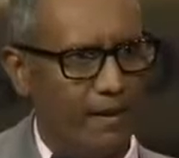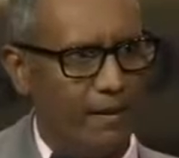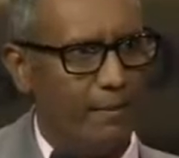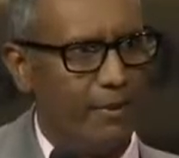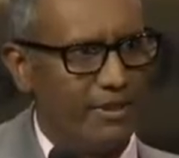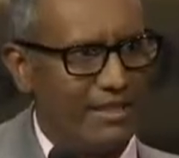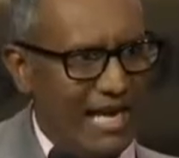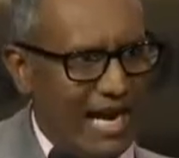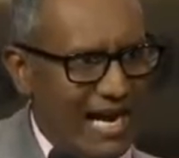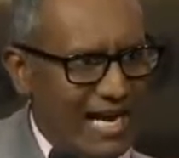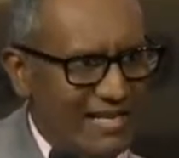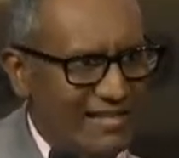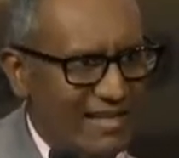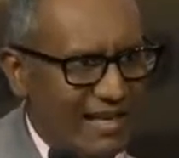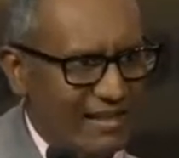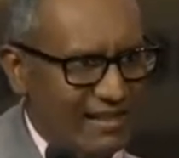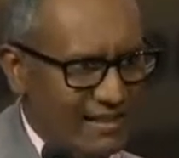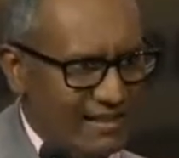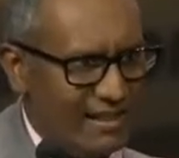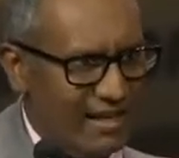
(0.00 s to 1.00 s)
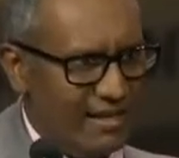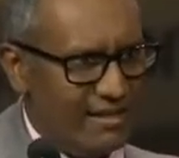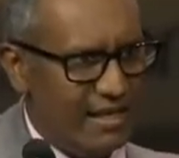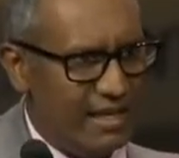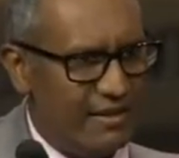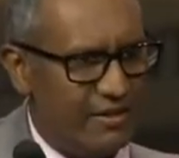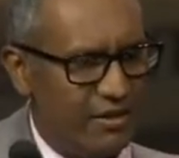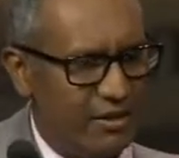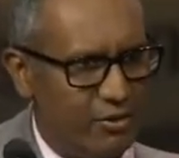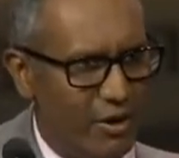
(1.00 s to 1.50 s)
But as I said
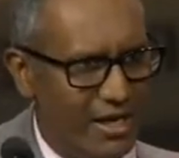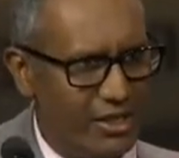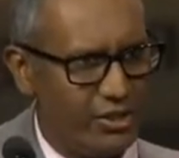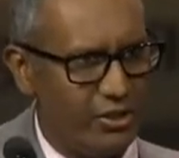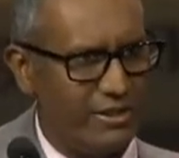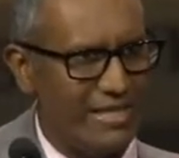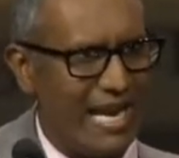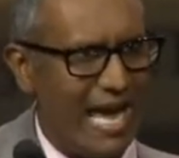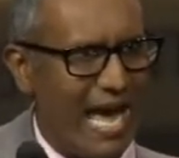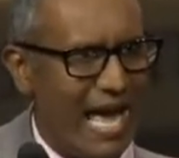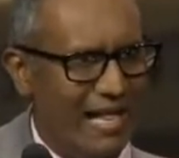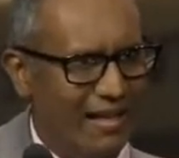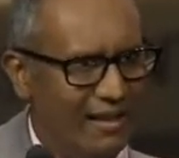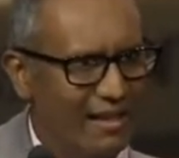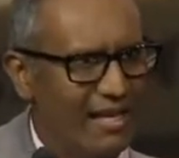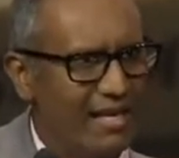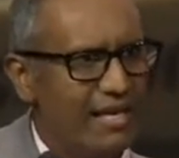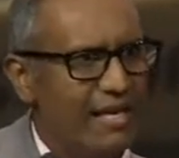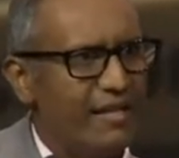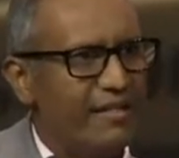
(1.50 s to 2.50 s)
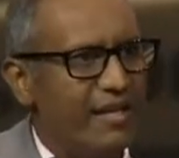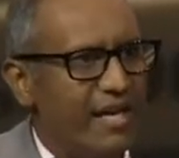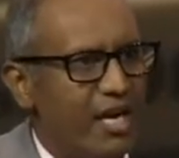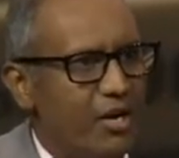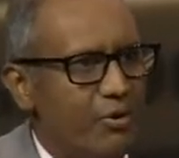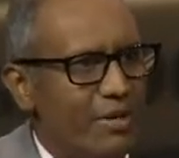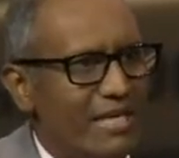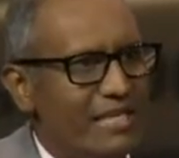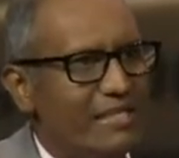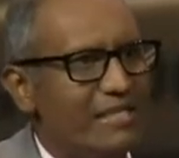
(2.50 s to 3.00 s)
in the rationale,
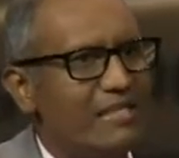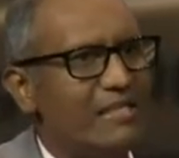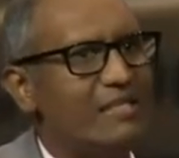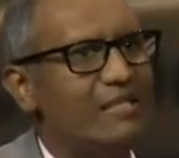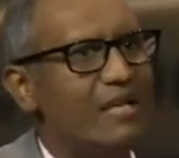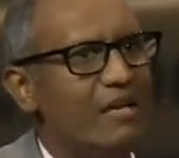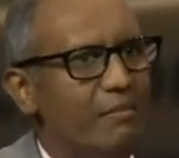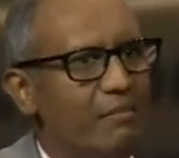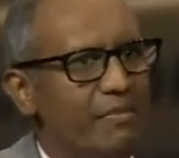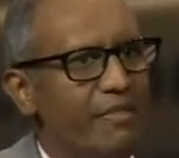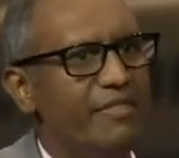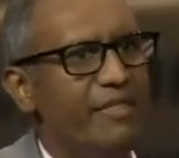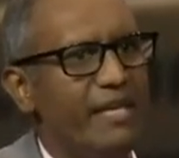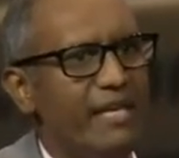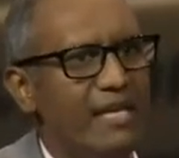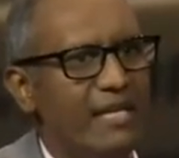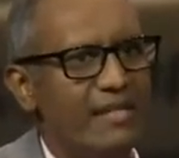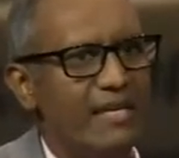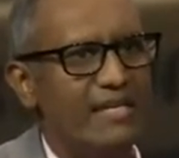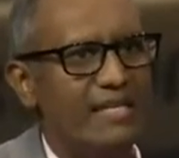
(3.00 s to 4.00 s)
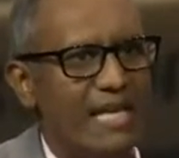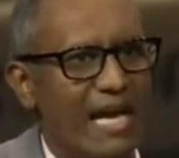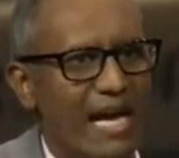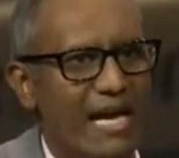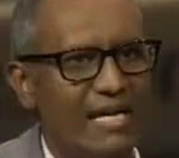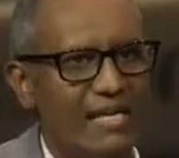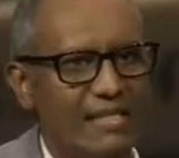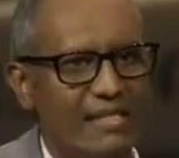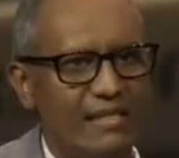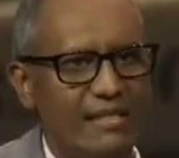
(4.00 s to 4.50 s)
there is something that
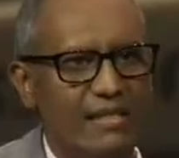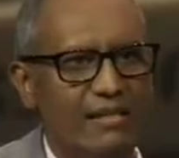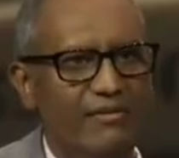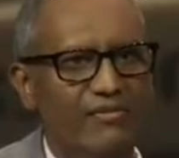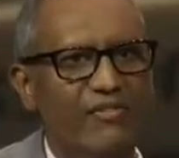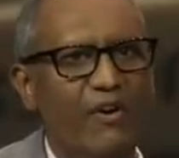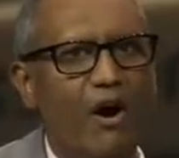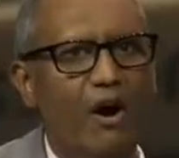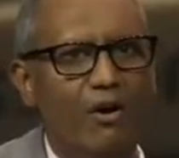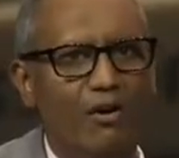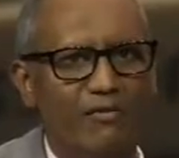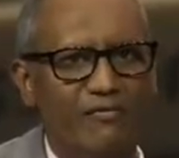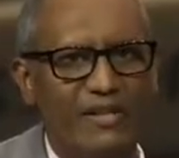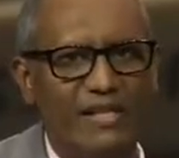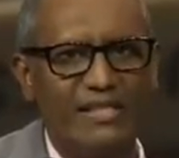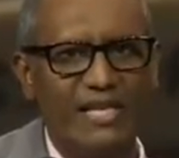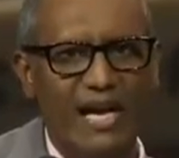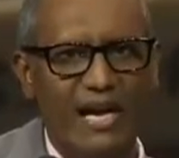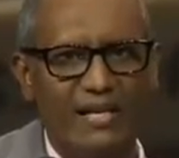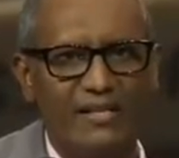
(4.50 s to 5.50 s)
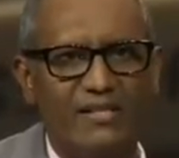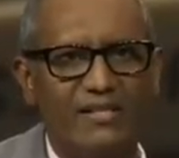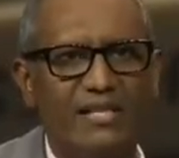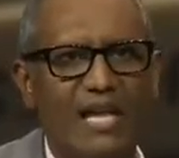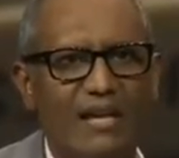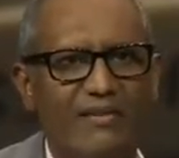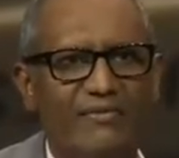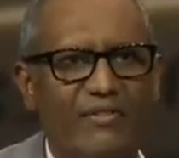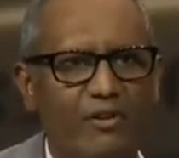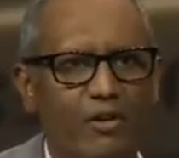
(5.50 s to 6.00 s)
has evolved, that has
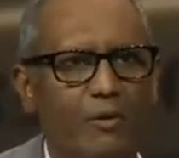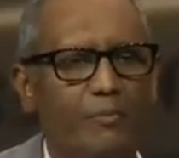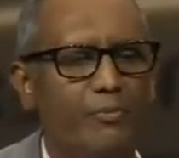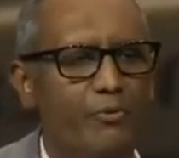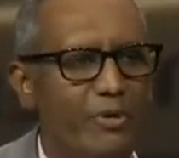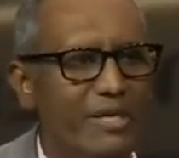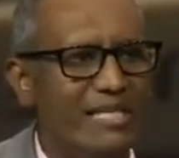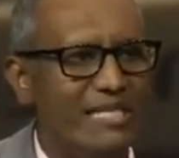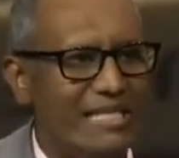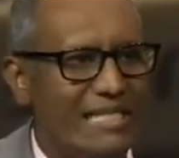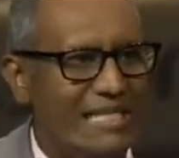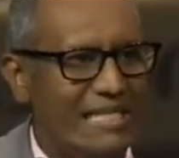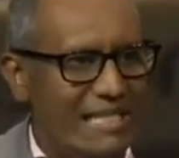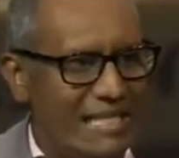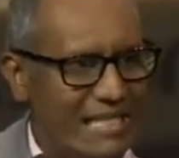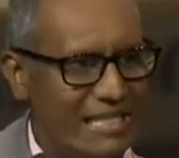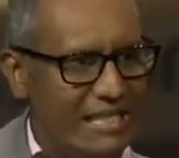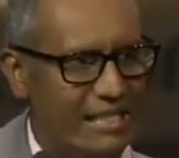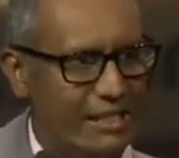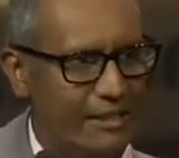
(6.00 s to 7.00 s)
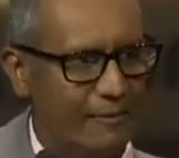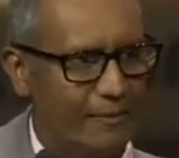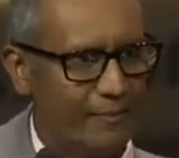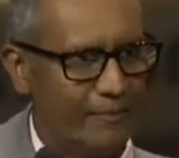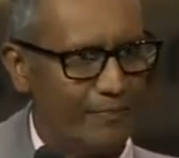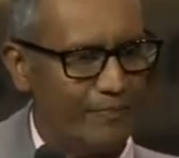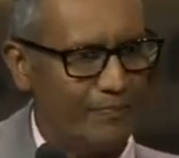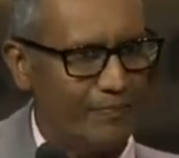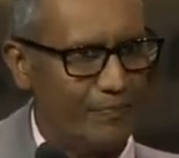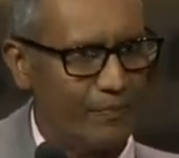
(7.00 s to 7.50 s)
developed recently.
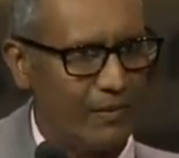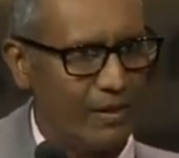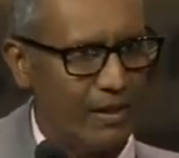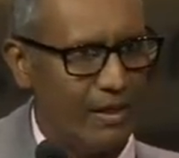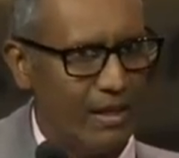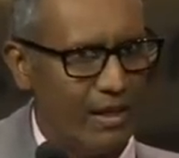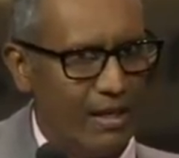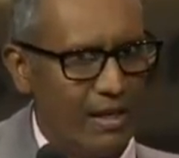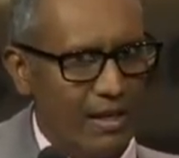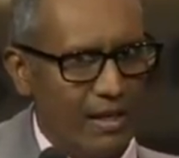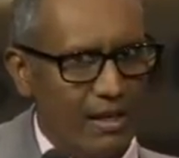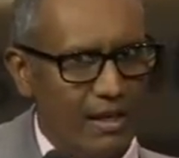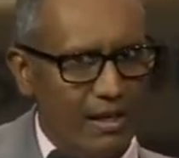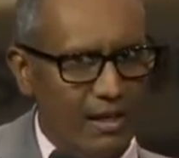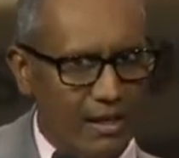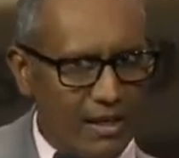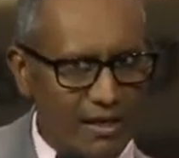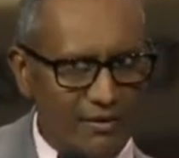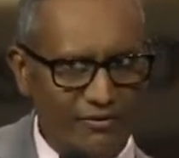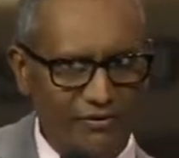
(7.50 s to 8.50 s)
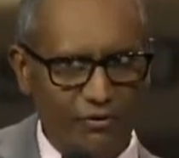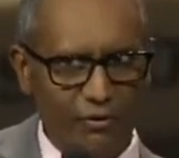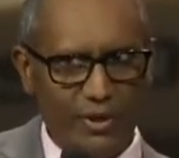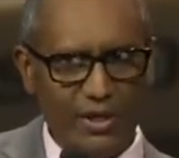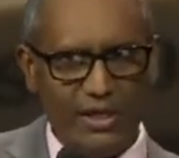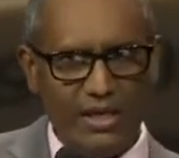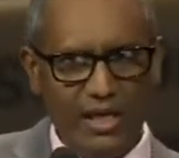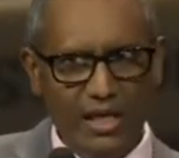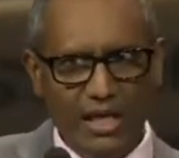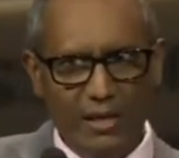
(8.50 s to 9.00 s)
If we
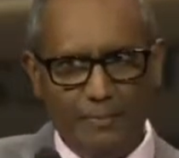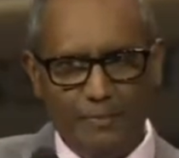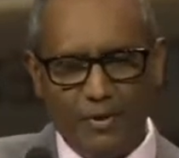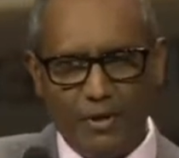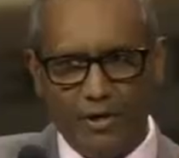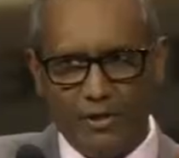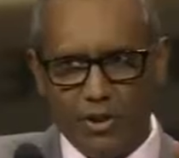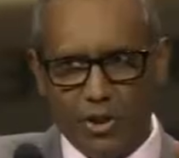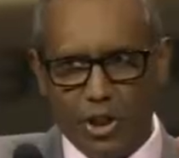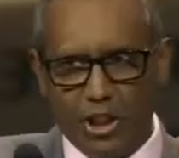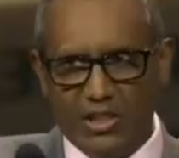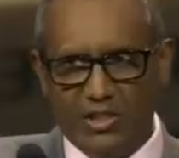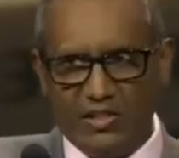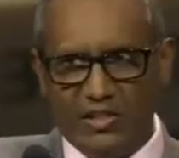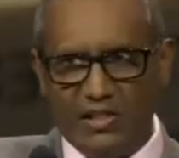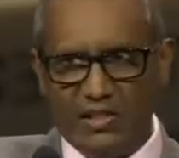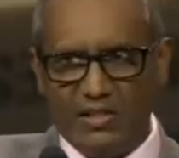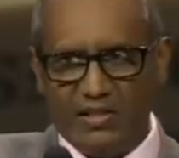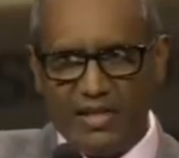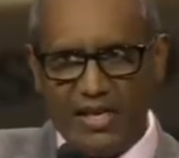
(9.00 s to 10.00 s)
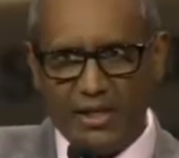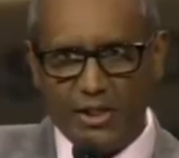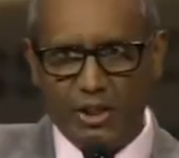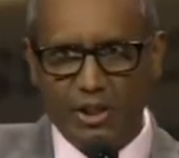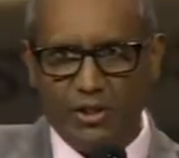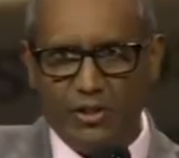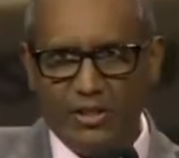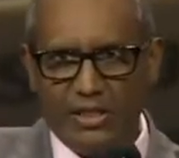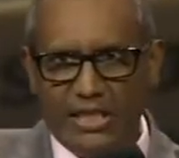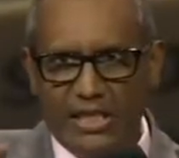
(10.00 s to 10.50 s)
keep a GC
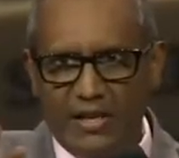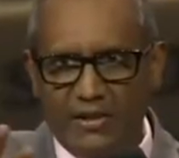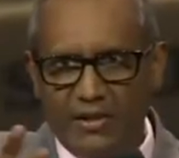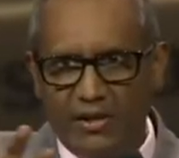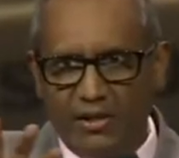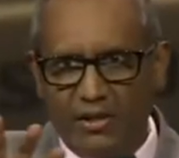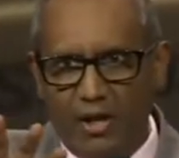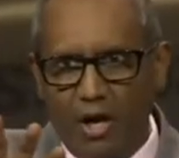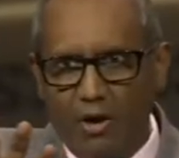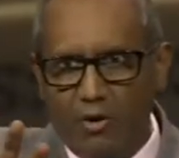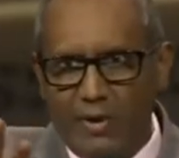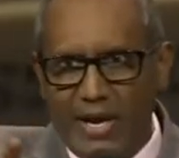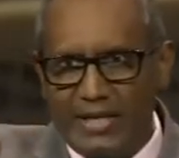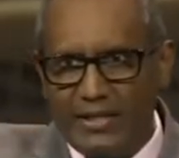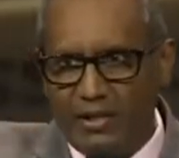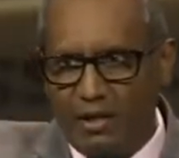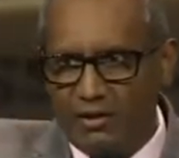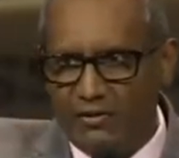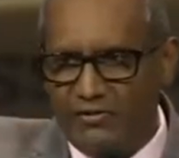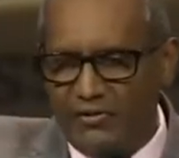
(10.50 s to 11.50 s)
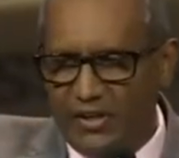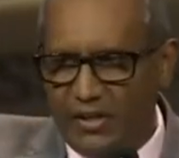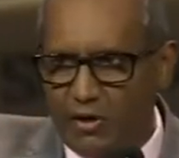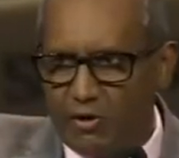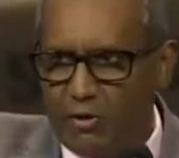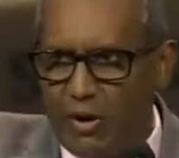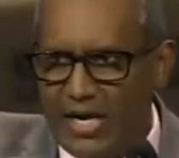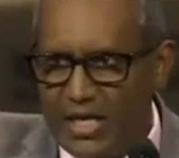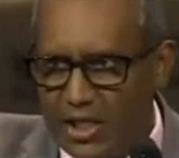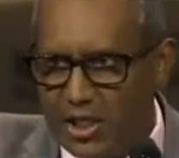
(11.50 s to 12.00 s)
session in the current
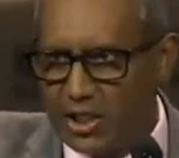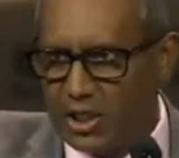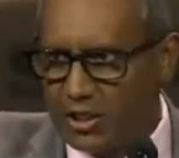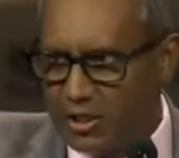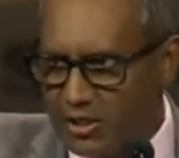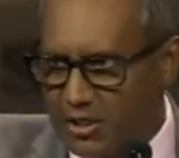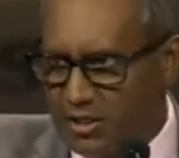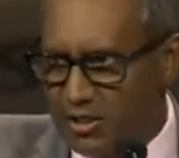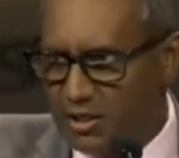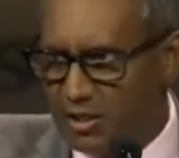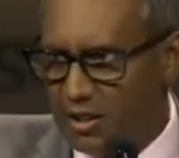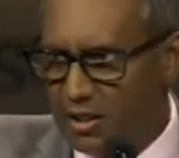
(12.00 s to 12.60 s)
configuration,